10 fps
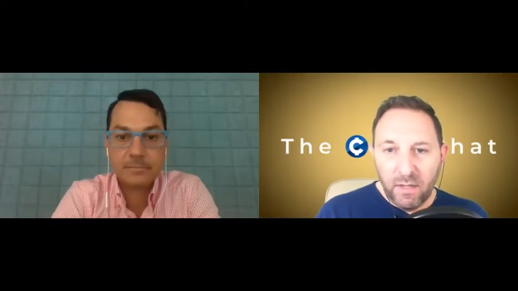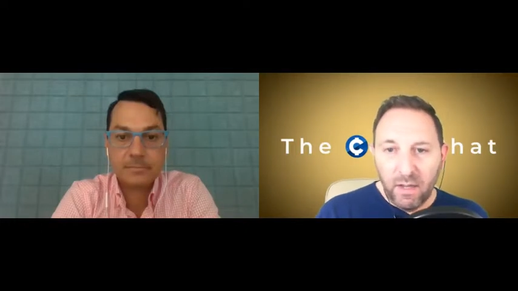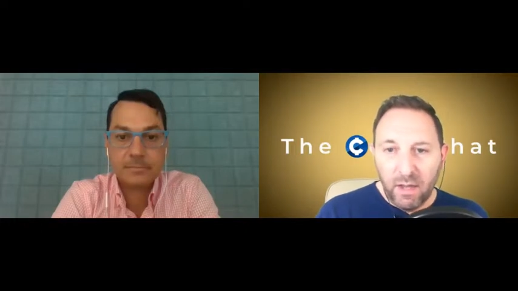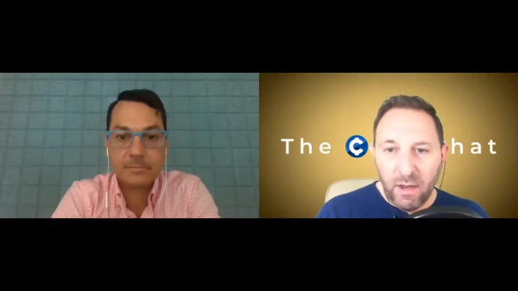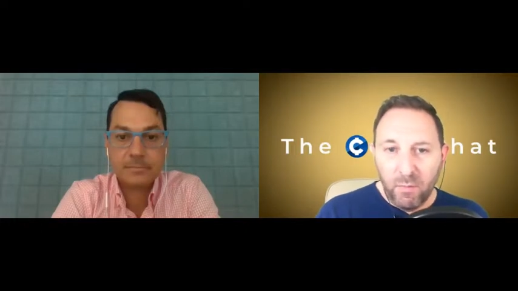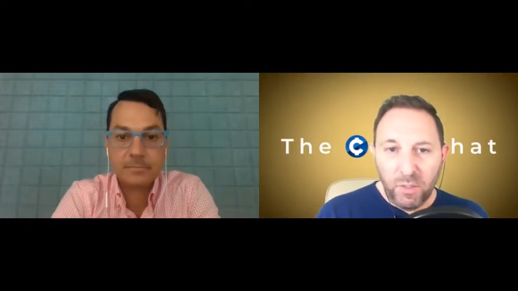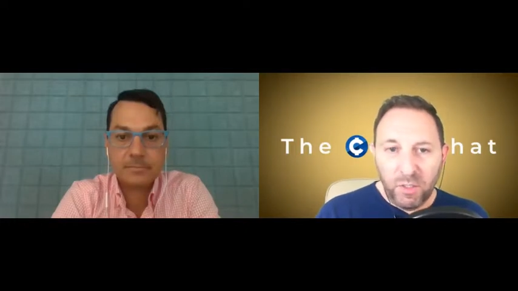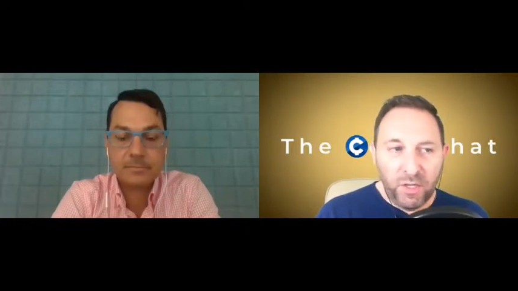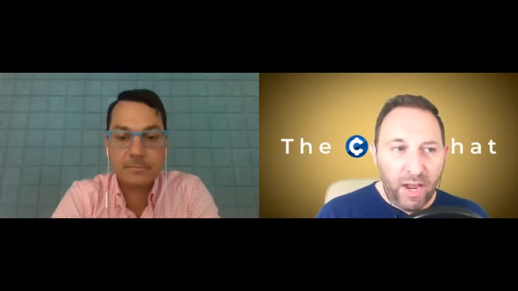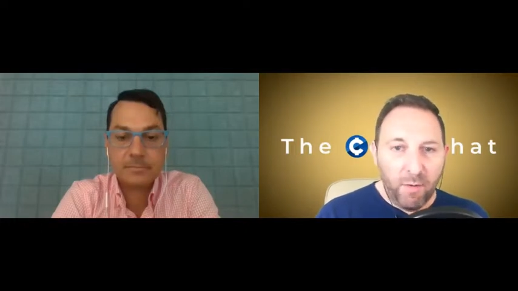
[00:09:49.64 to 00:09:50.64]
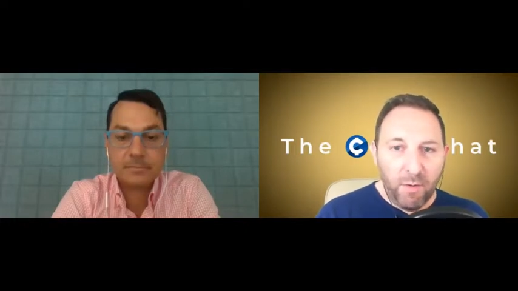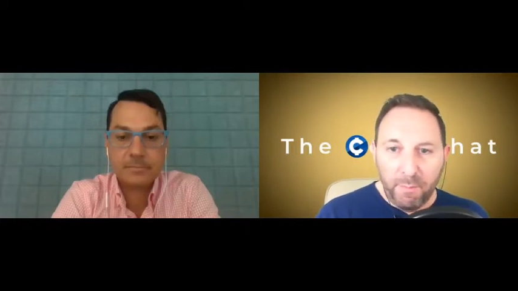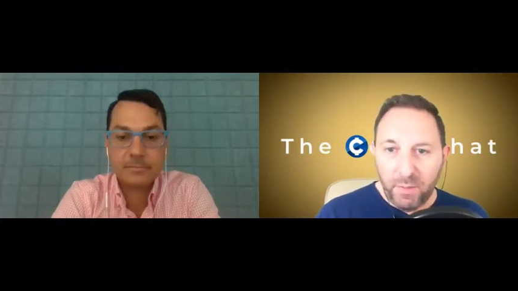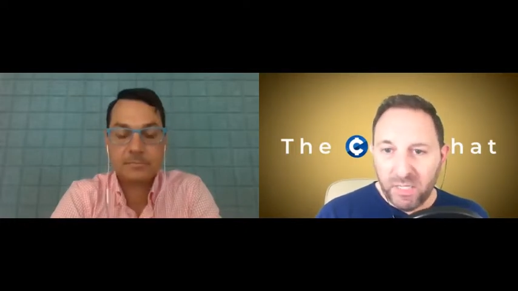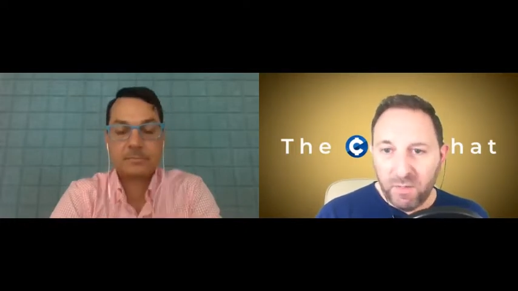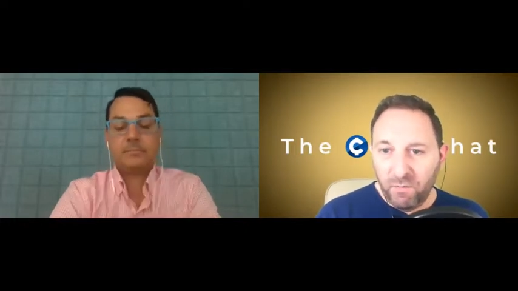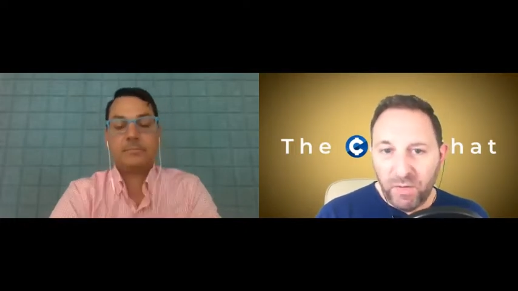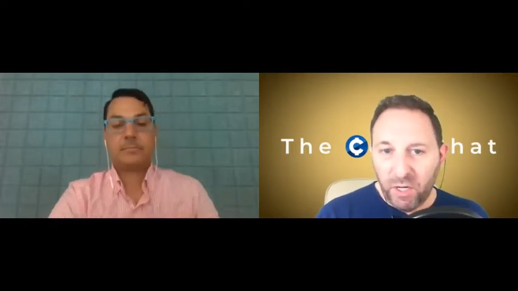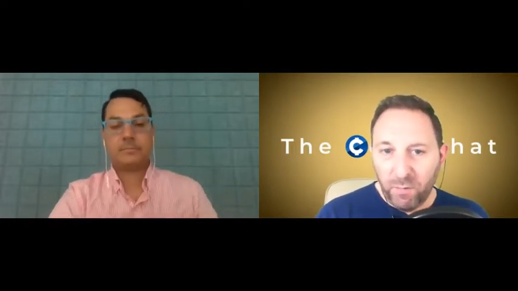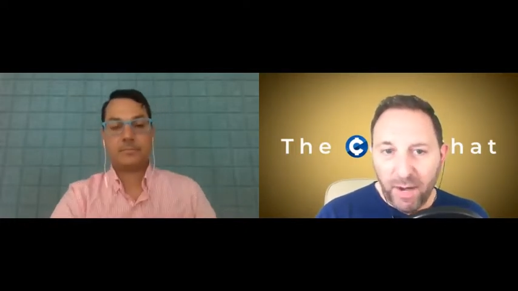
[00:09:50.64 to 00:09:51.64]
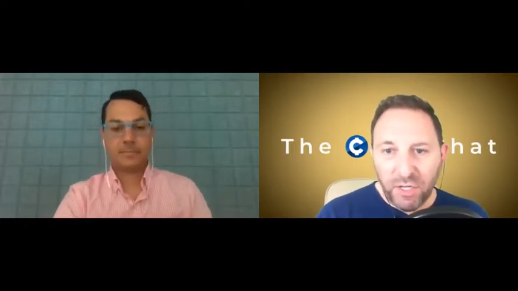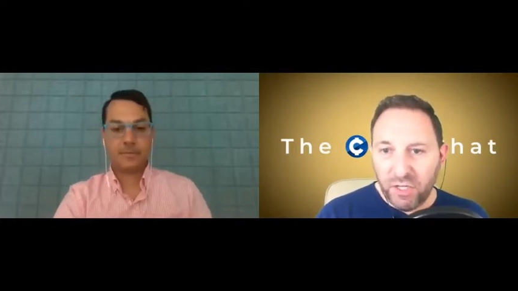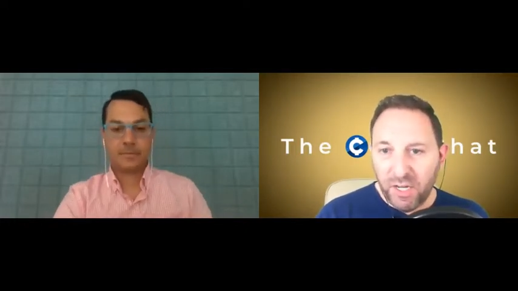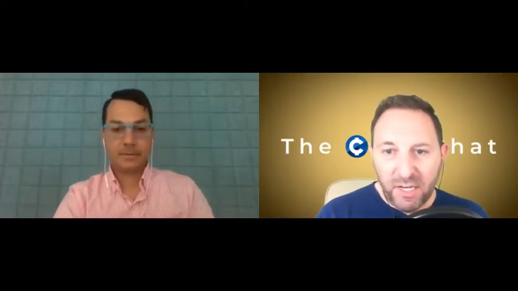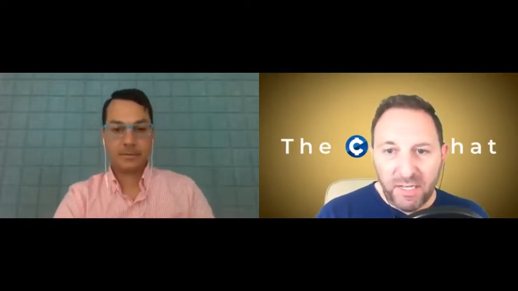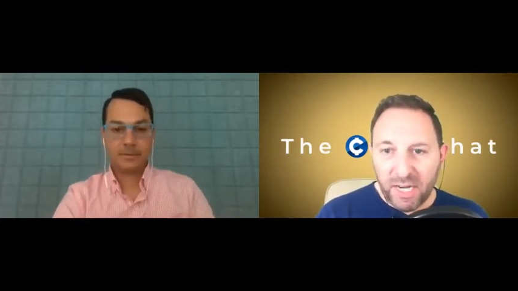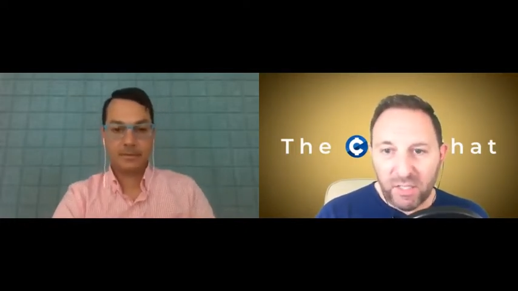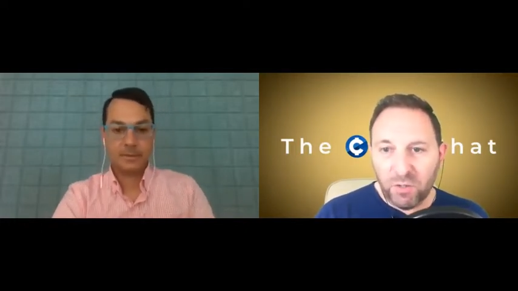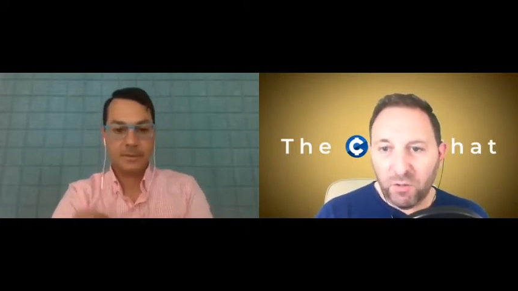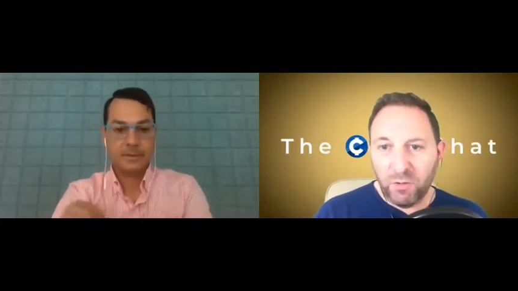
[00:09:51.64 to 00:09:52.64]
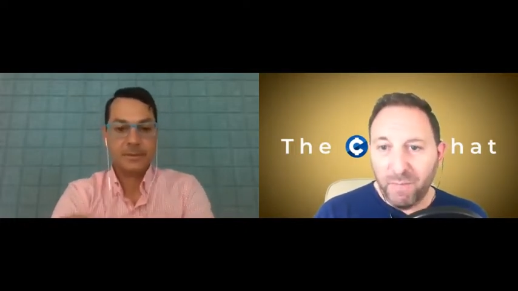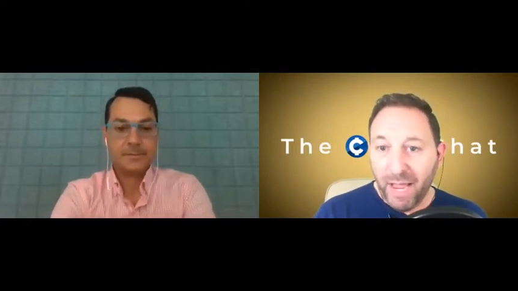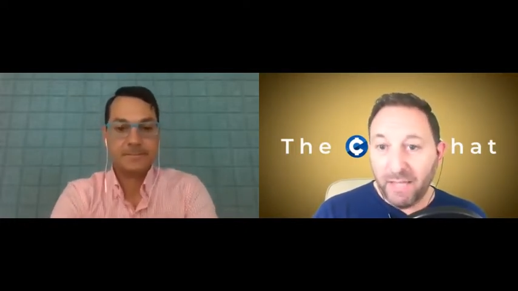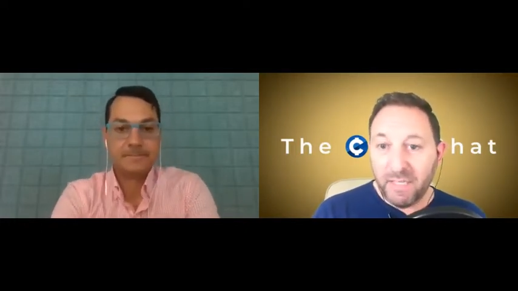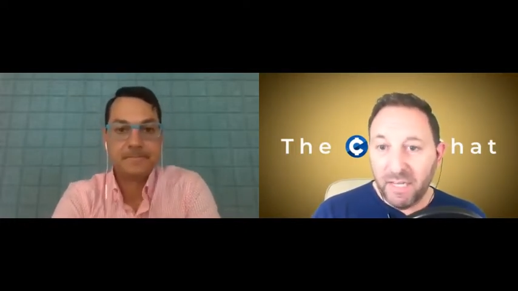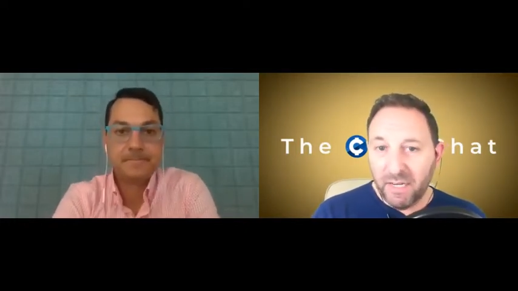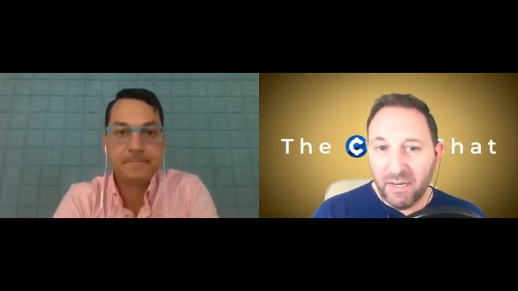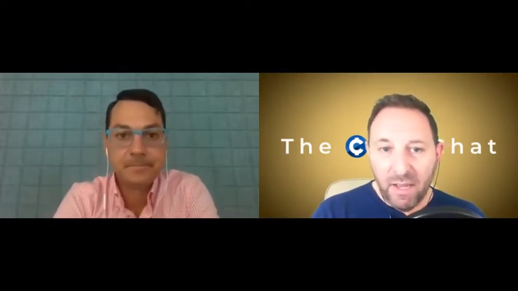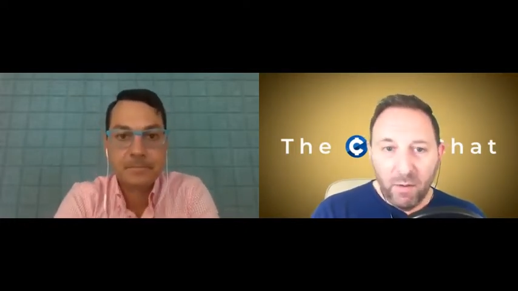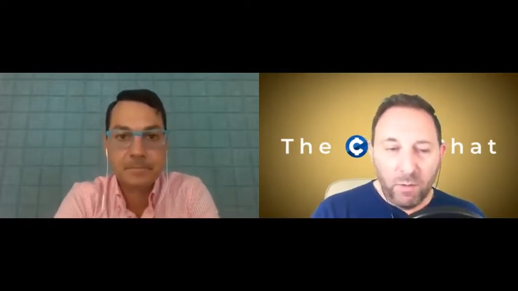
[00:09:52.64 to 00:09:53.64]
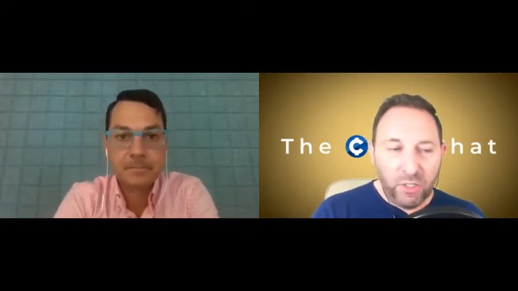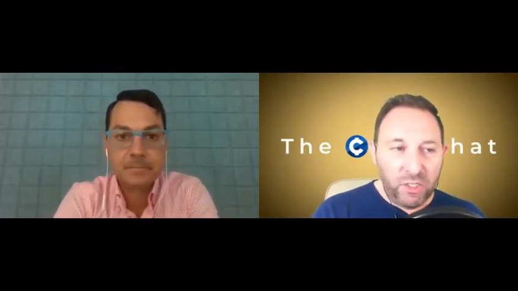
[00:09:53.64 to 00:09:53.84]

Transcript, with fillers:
Speaker 1: uh, which now I put some configuration technical commands in, which